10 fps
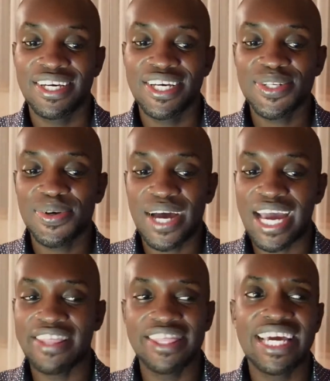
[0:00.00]
So I
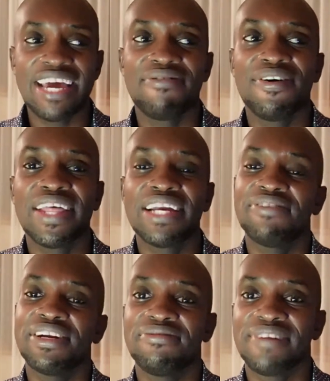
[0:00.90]
think I found that
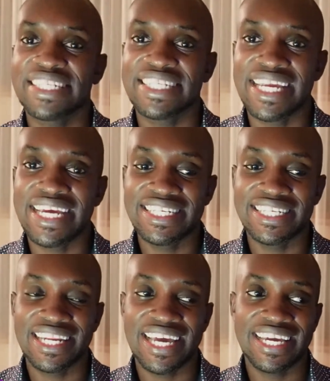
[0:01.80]
very
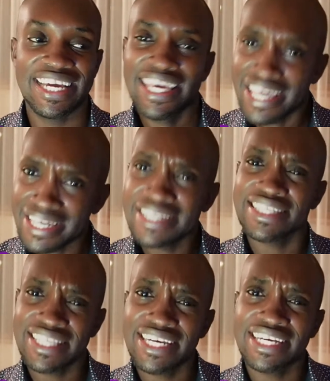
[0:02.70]
fascinating. Like, kings
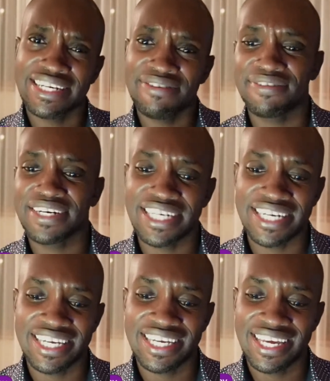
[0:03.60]
think differently.
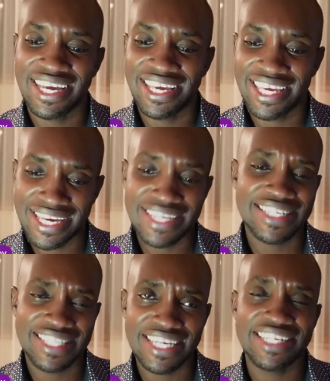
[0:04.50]
Kings
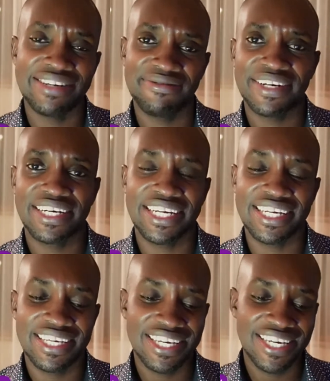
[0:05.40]
think differently.
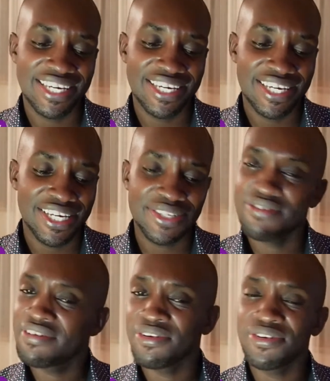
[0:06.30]
So
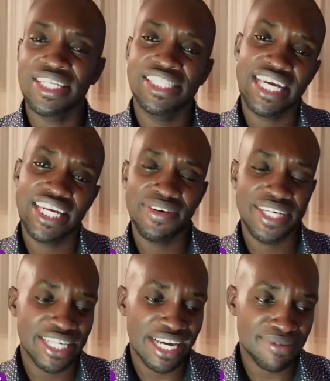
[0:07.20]
even on your journey, when it
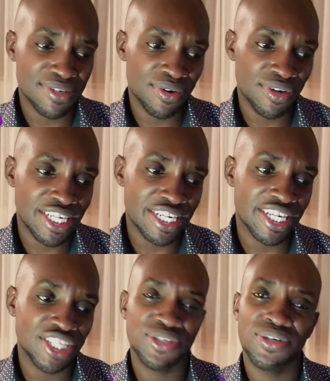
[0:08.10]
comes to content
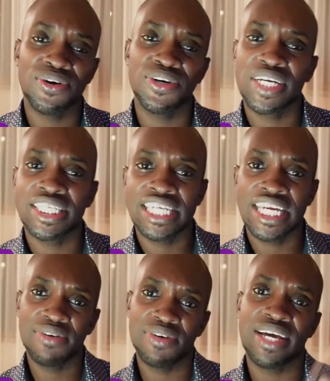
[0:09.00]
creation, on your journey
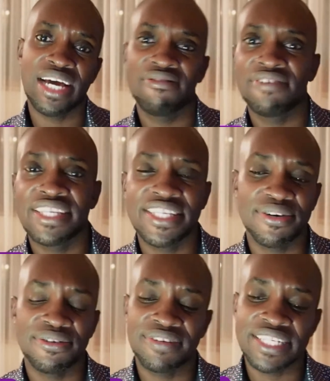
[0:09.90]
when you're having this
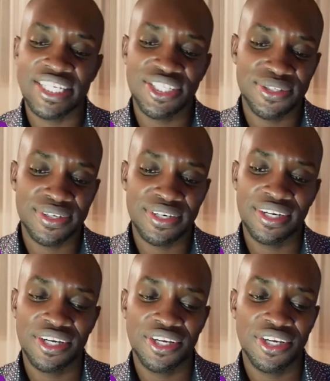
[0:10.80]
conversation,
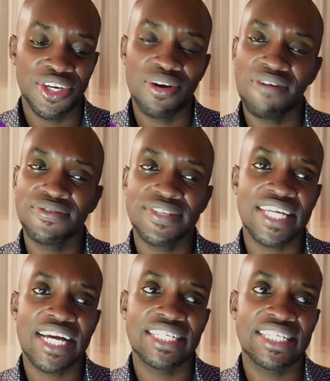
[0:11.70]
you have to
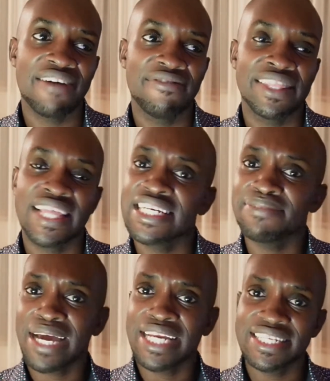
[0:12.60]
start having that
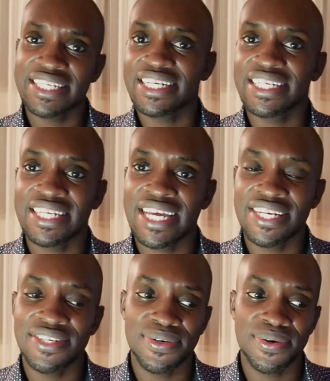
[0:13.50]
mindset
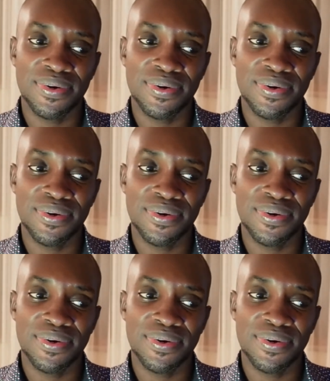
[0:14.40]
that you